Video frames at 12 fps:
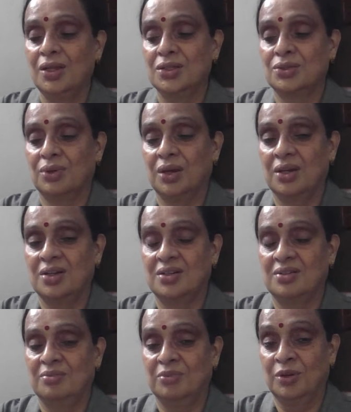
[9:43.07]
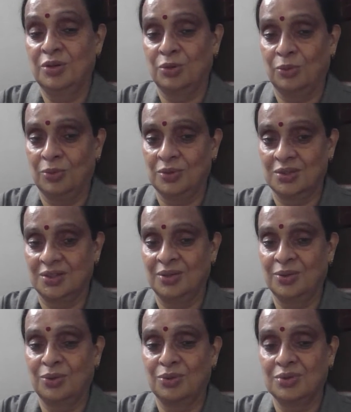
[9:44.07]
So it groaned.
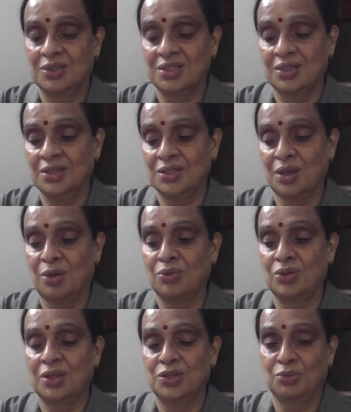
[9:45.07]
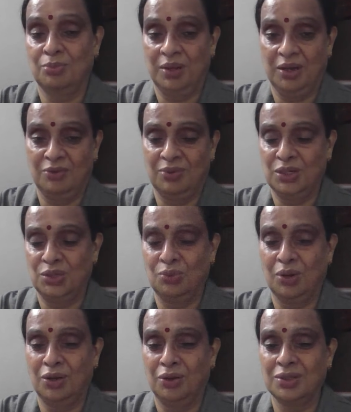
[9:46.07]
Groan is a sound that you make when you
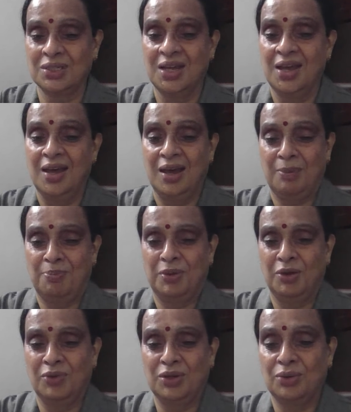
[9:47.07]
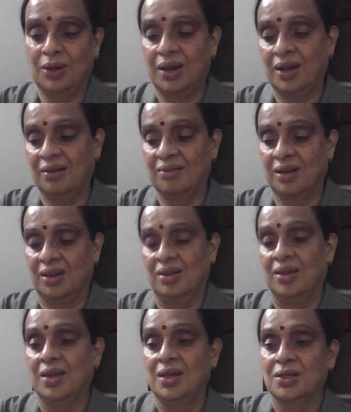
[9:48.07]
are not happy or when you're angry.
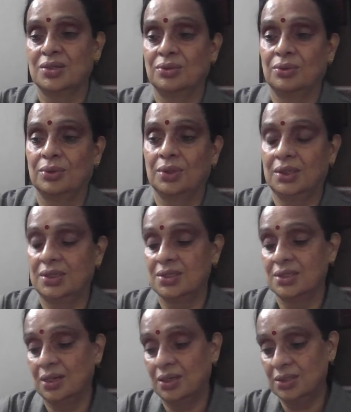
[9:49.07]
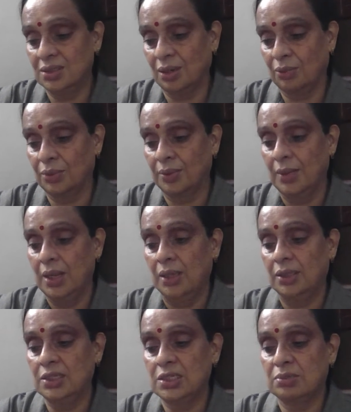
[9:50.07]
So that is a sound.
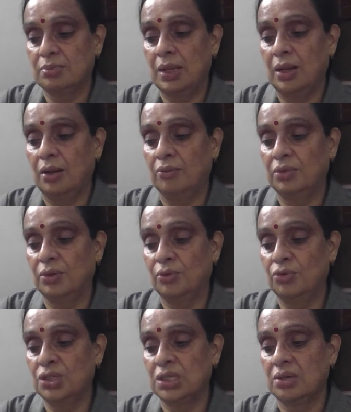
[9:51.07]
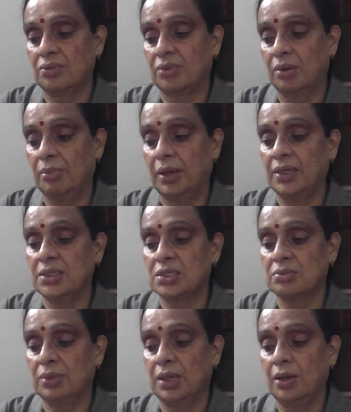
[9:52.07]
The smell of the ocean
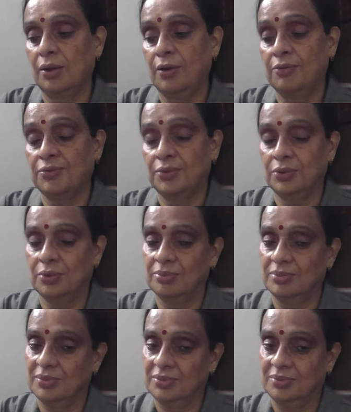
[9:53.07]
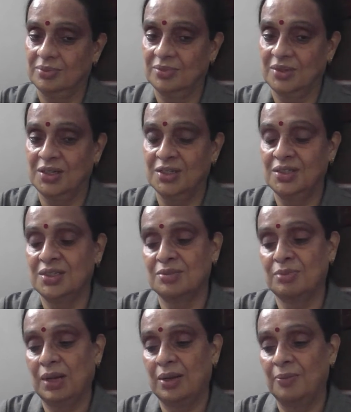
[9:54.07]
reminds me of home. It is
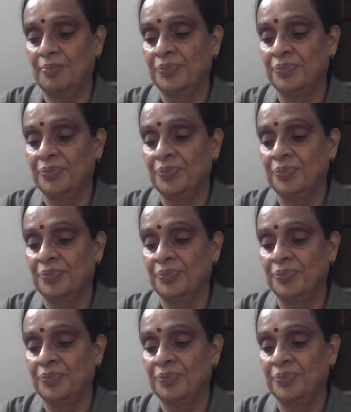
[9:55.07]
smell.